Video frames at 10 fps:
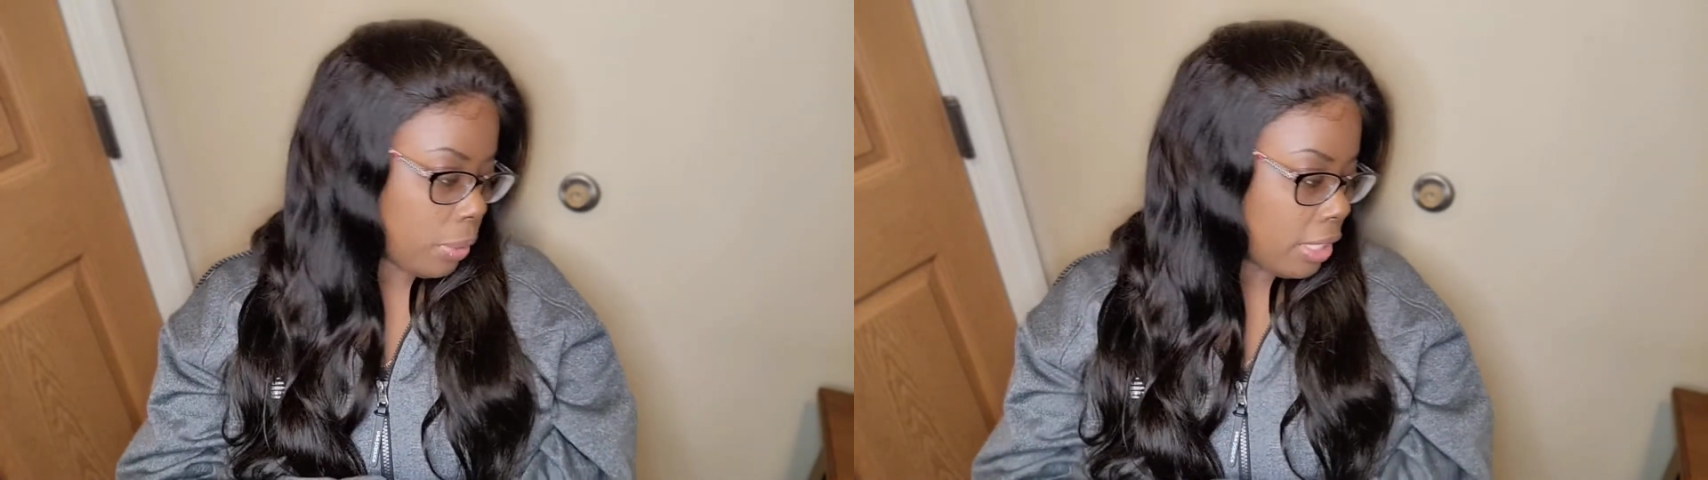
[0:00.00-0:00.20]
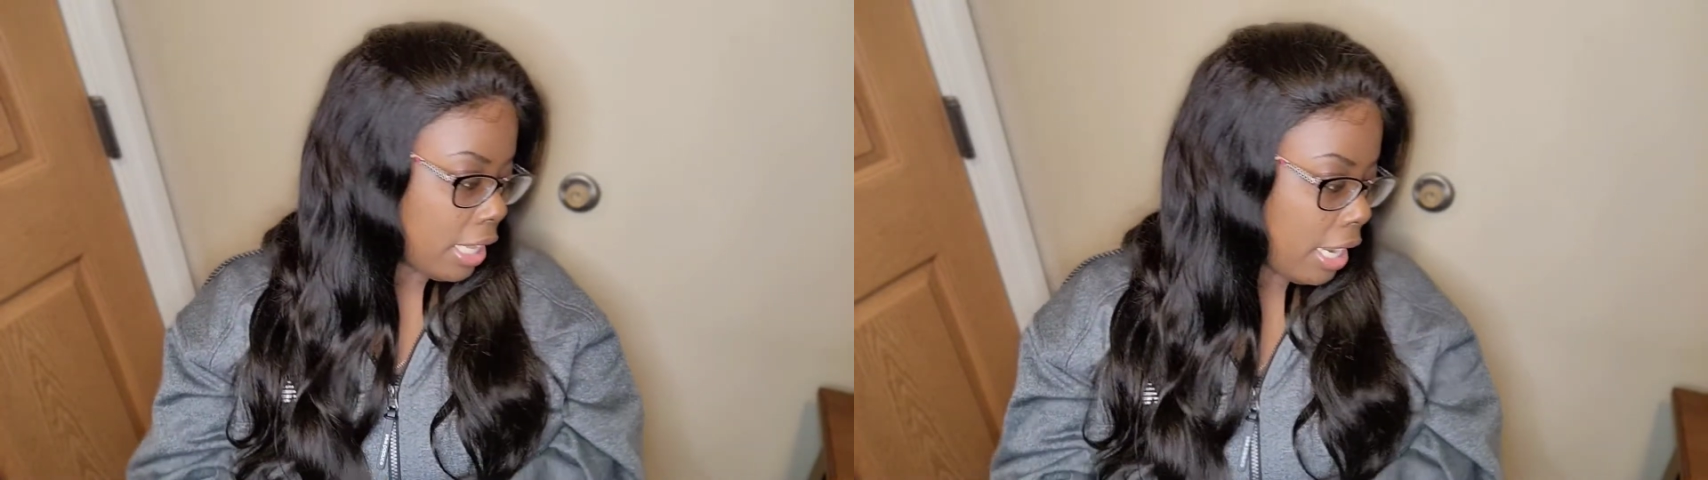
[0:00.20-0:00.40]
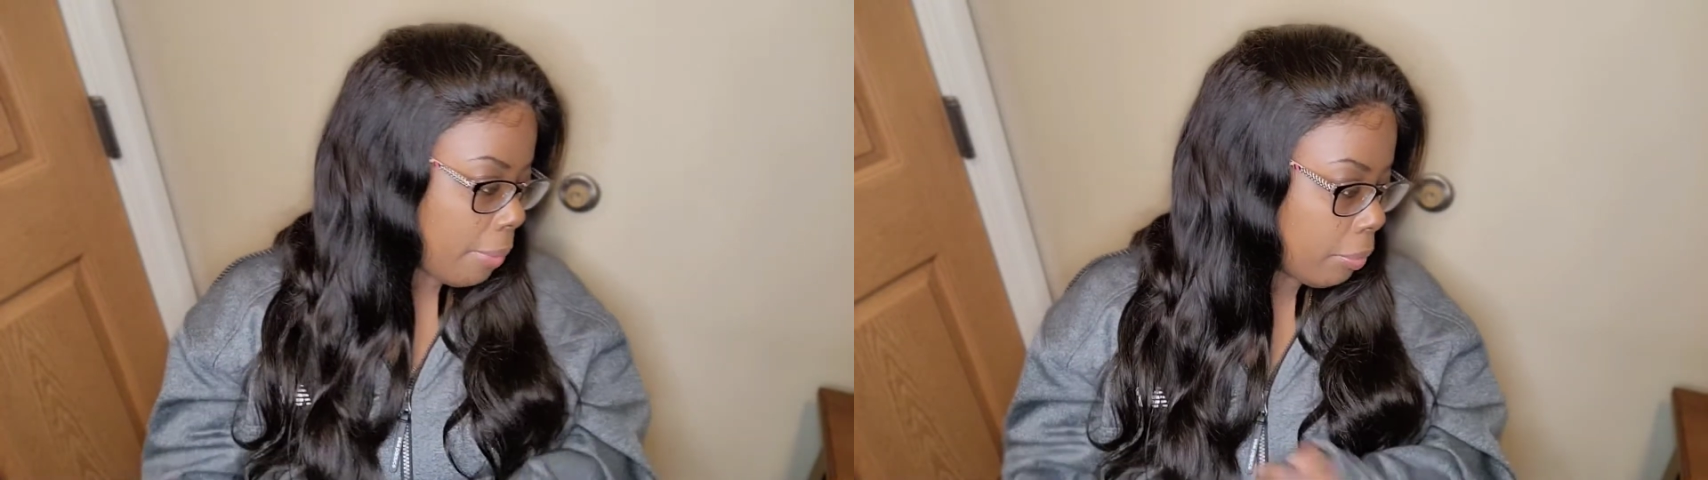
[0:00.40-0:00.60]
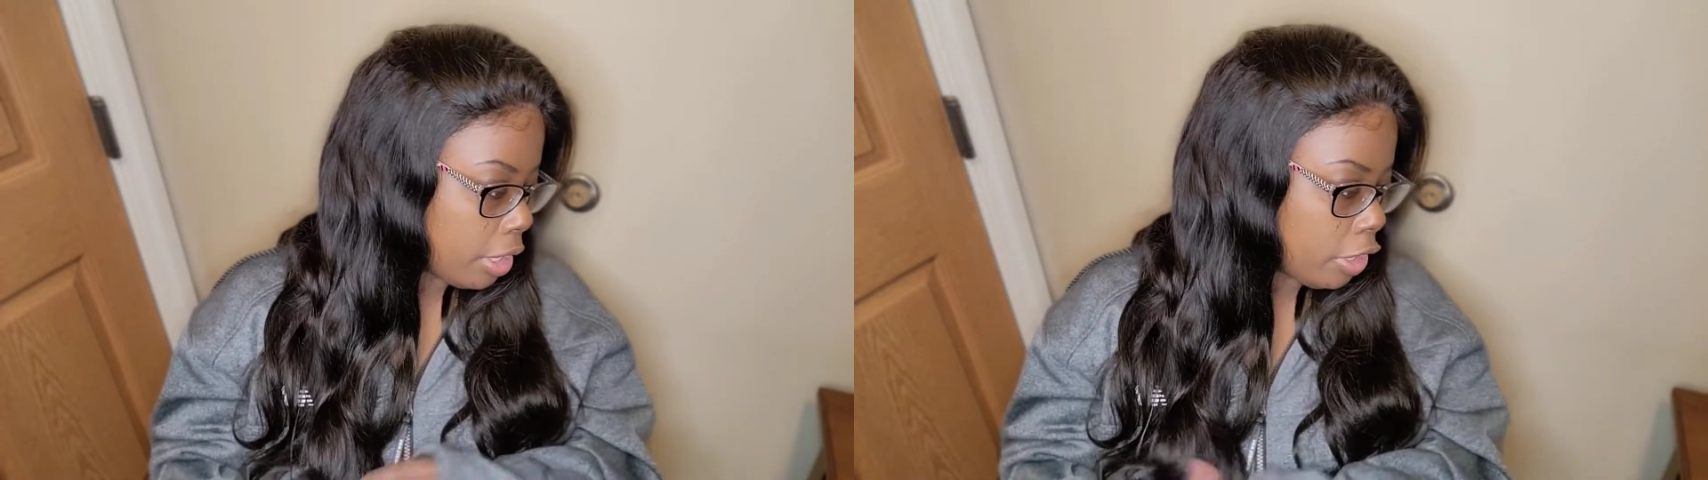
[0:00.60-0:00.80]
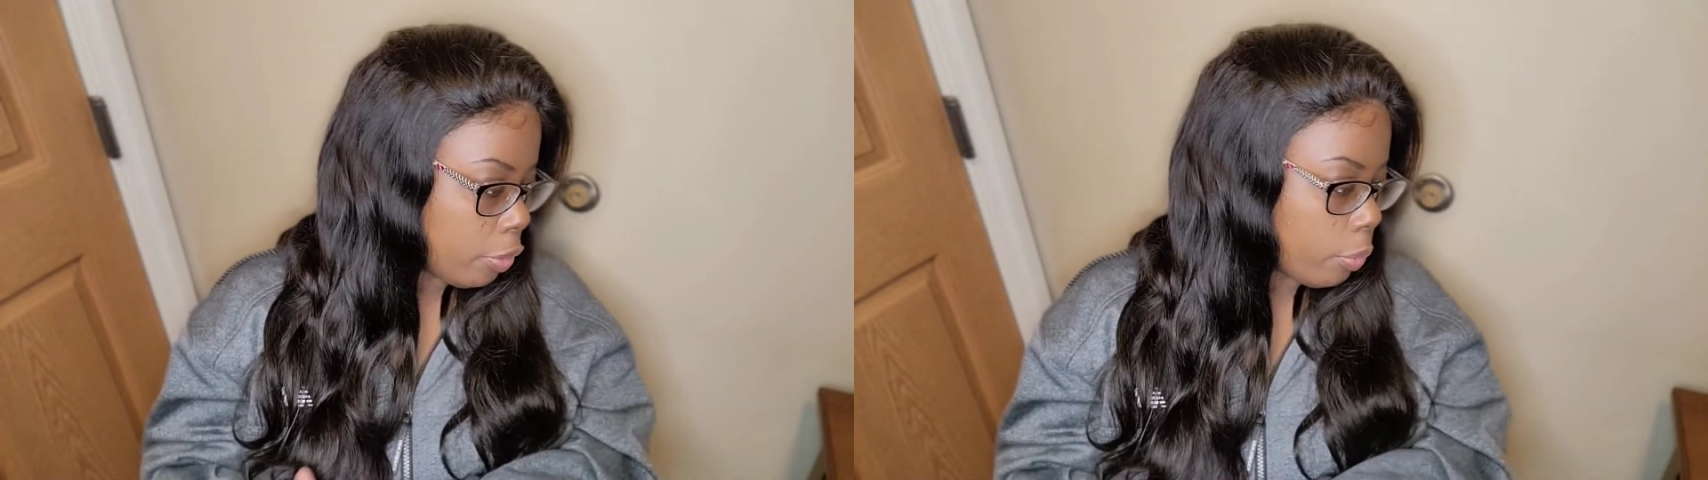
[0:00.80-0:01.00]
one that I'm
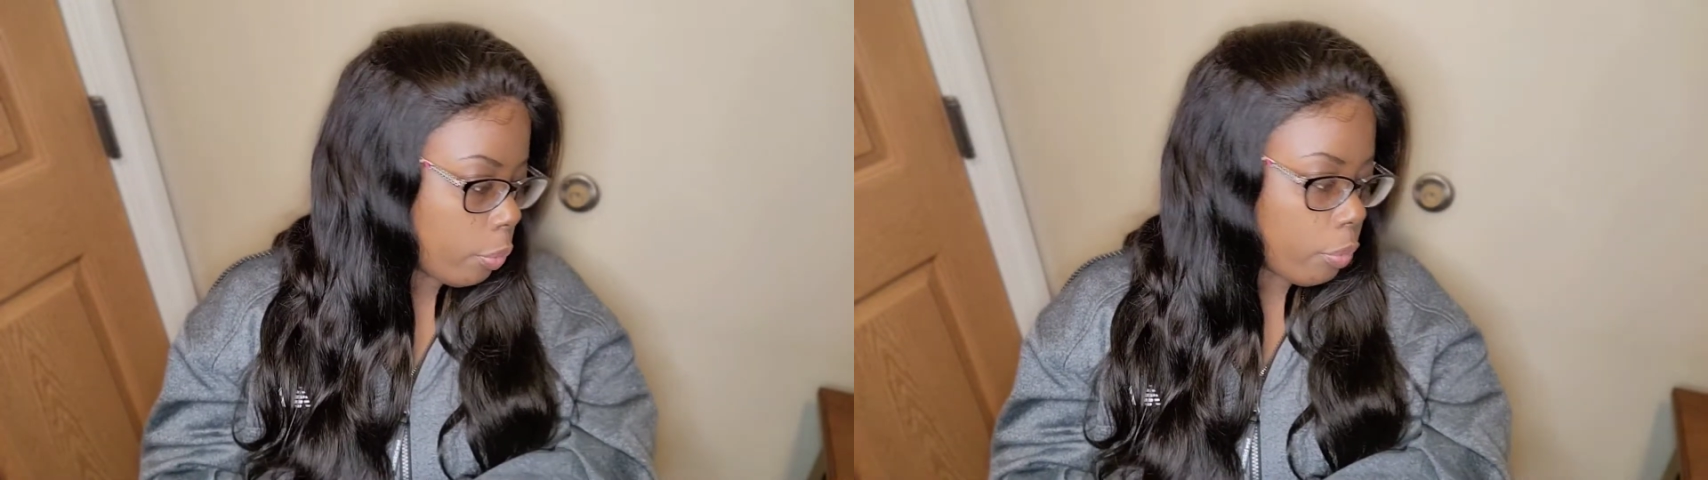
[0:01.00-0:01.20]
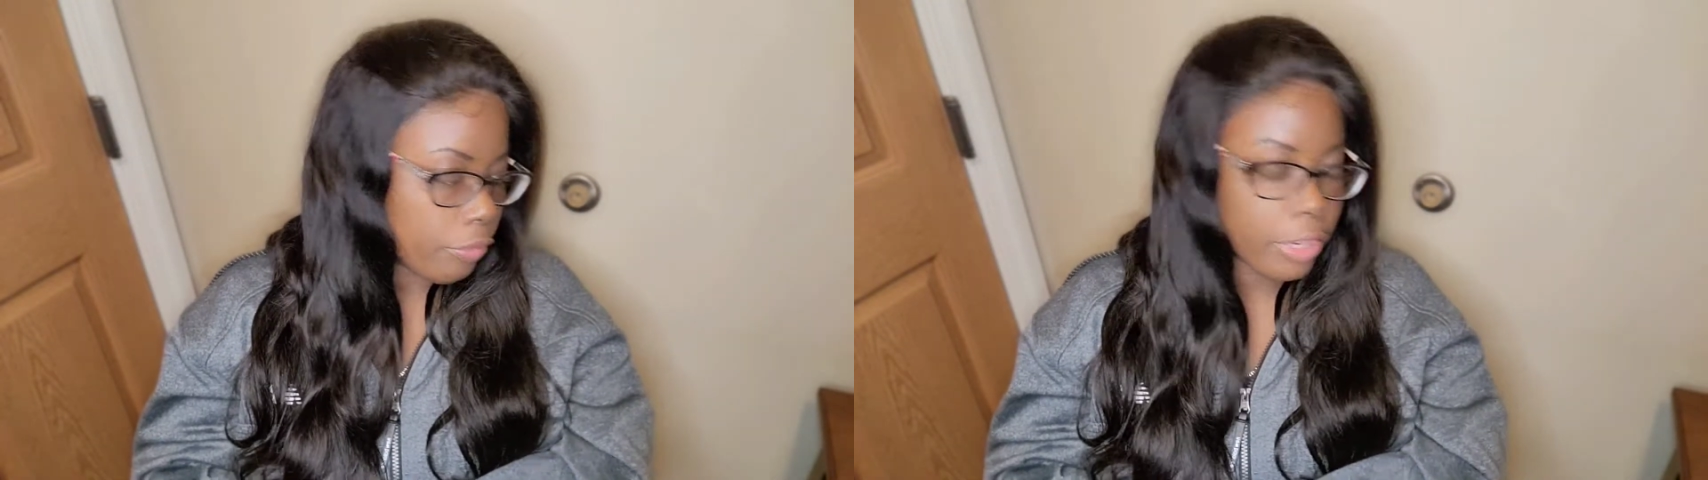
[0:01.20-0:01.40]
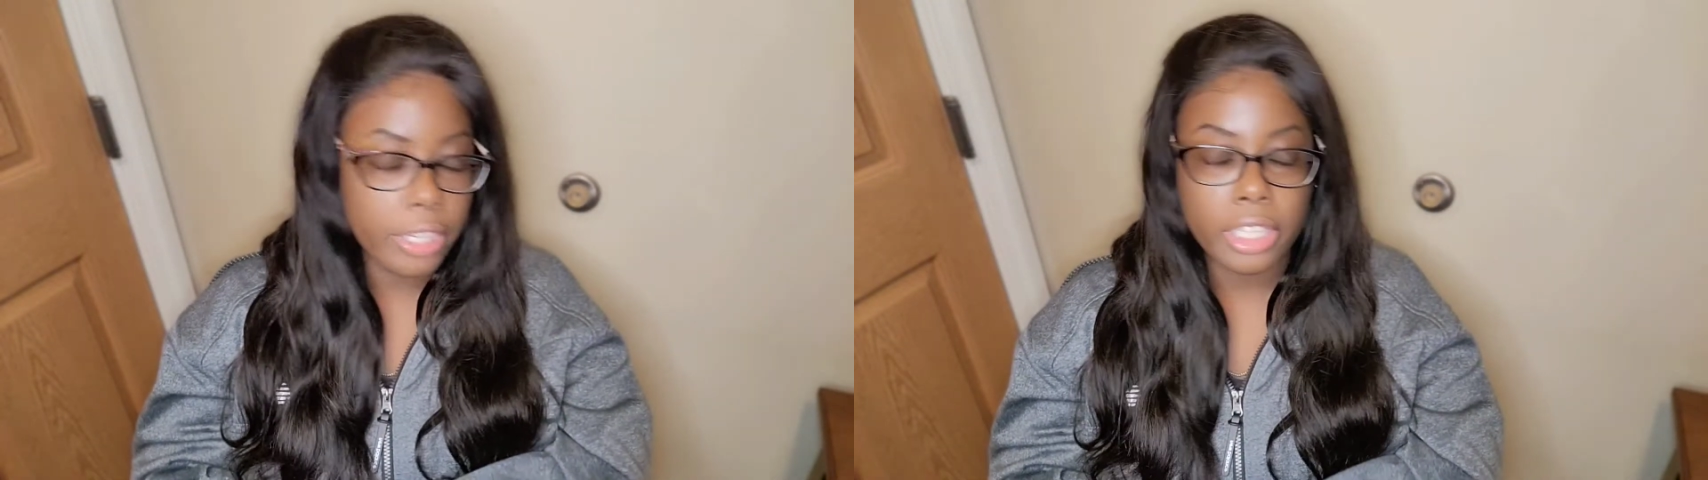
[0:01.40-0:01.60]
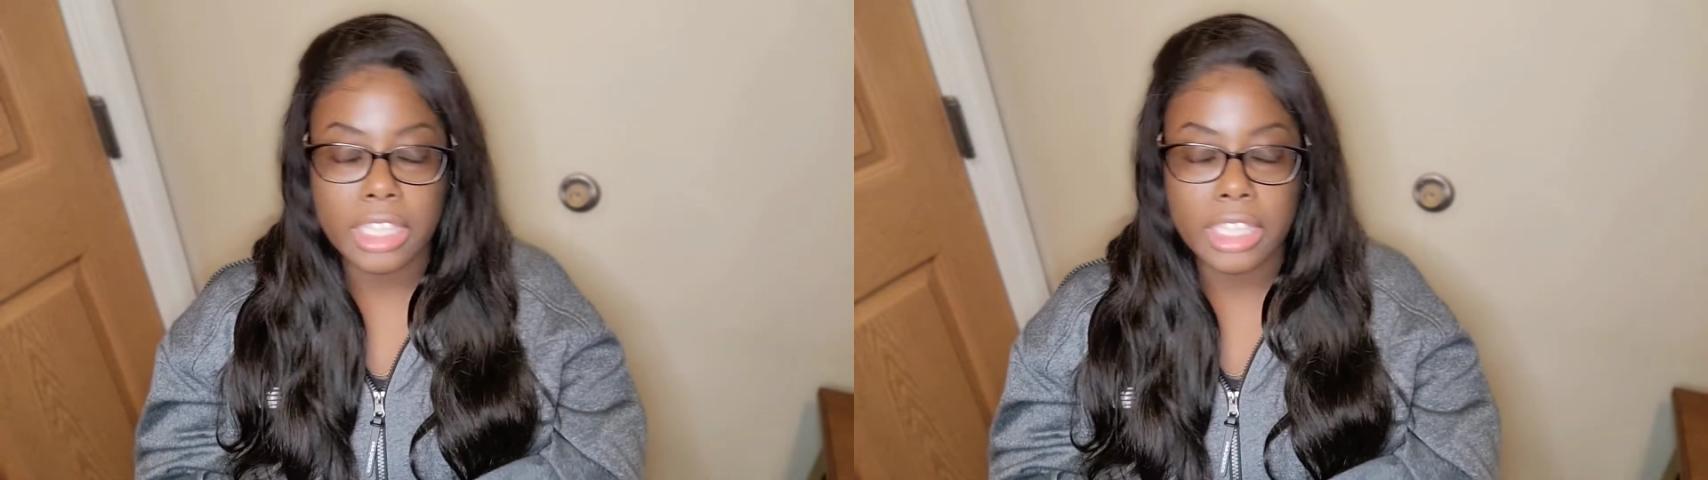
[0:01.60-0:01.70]
gonna go over